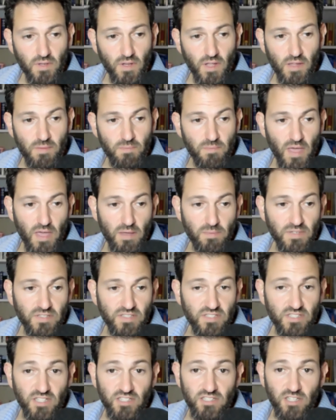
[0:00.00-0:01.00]
and maybe
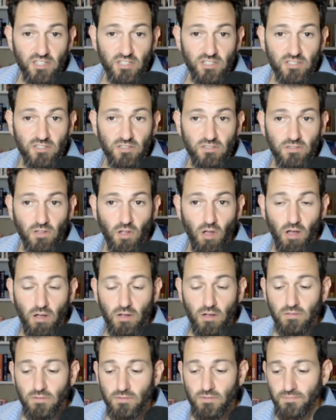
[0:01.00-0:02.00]
6 inches long.